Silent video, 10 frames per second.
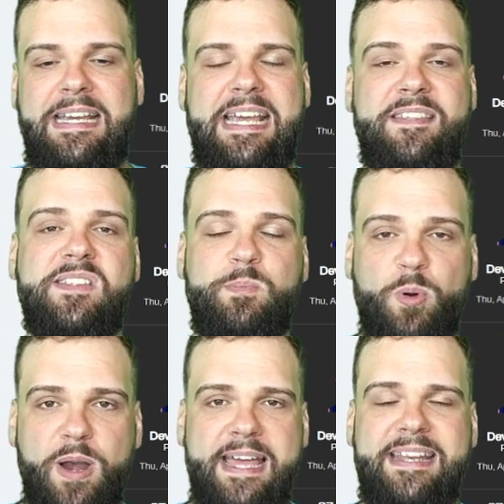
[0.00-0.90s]
and the
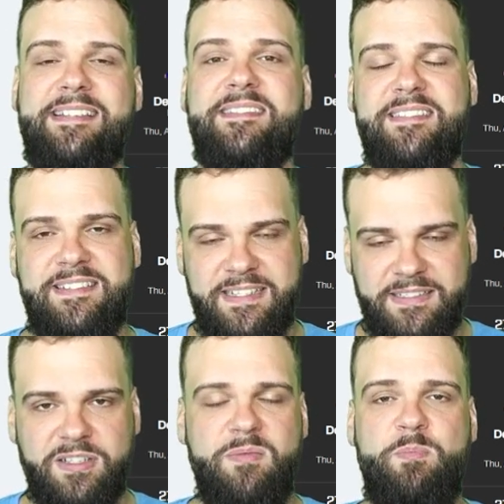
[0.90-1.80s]
spread is
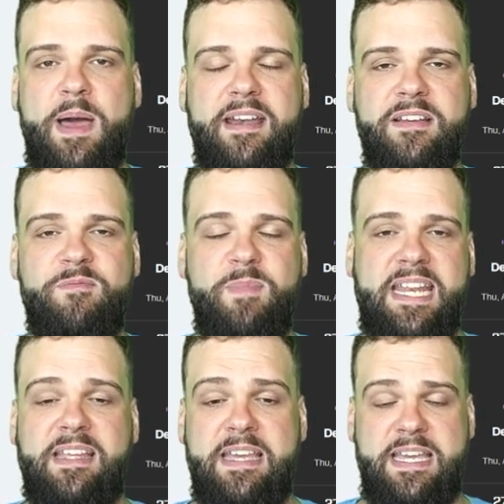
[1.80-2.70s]
still competitive,
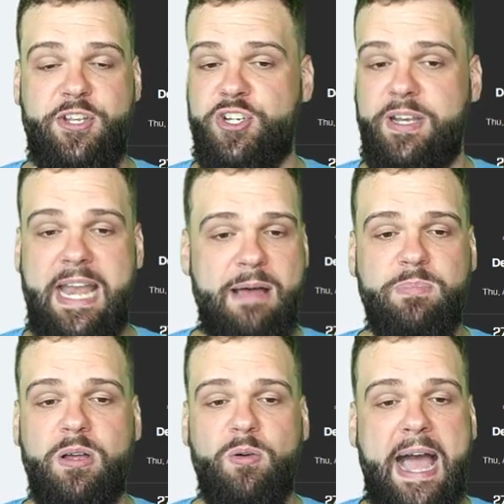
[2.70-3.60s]
meaning it should not
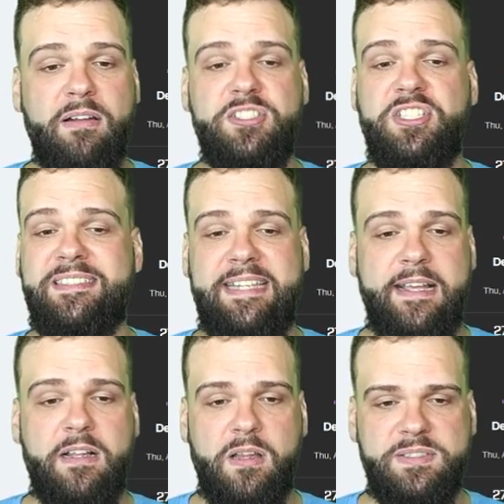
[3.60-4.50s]
blow out, should stay
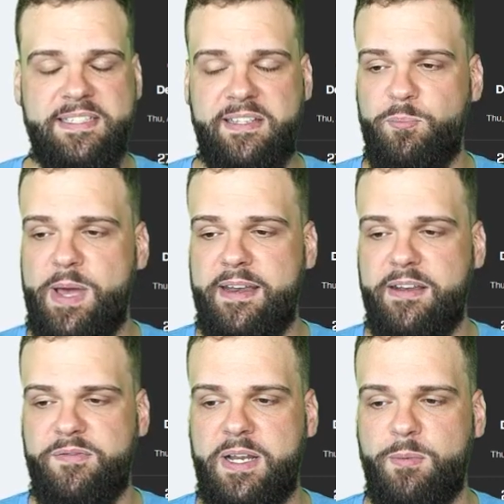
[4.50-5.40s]
close and
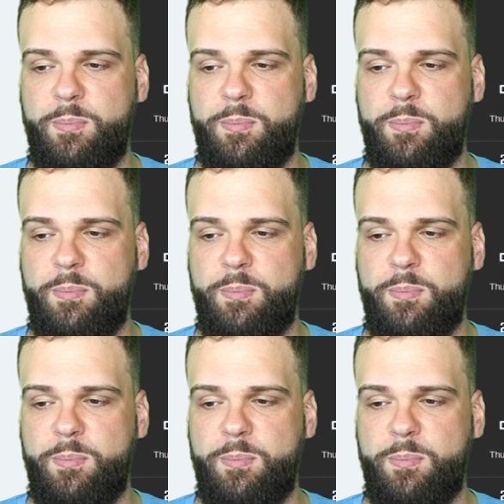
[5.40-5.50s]
competitive here.